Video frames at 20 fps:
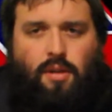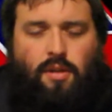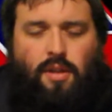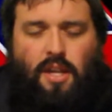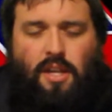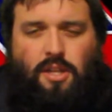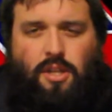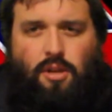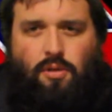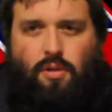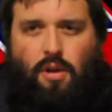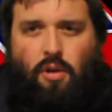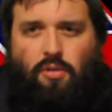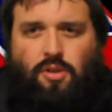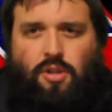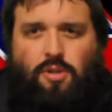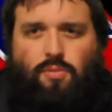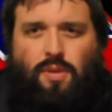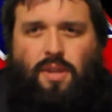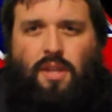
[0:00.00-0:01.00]
these 2
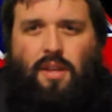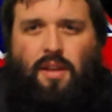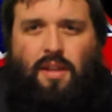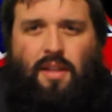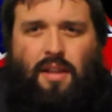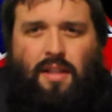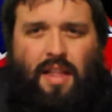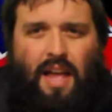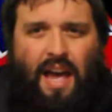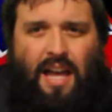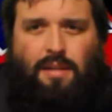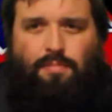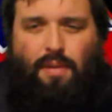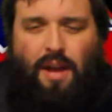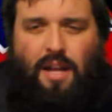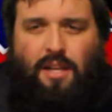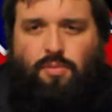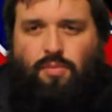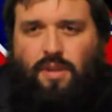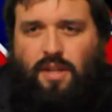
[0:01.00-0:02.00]
coaches with the last
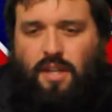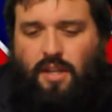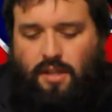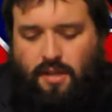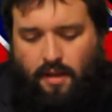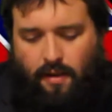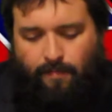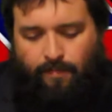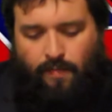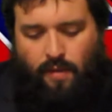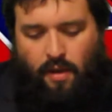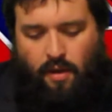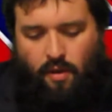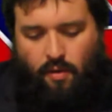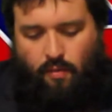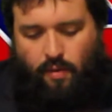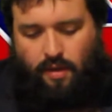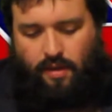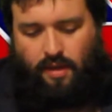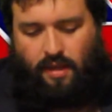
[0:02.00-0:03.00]
batch
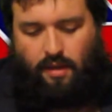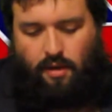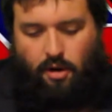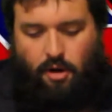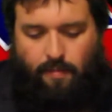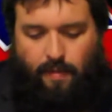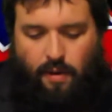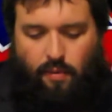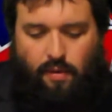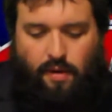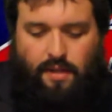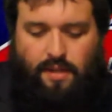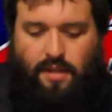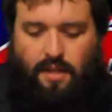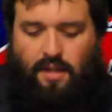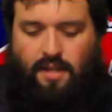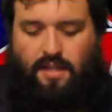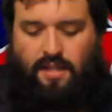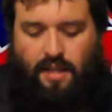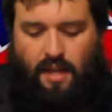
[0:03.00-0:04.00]
with Kirby
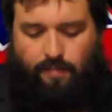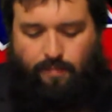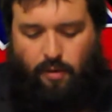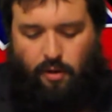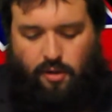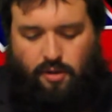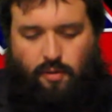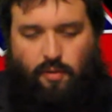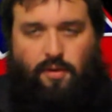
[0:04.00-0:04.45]
Wilson and Skip Holtz.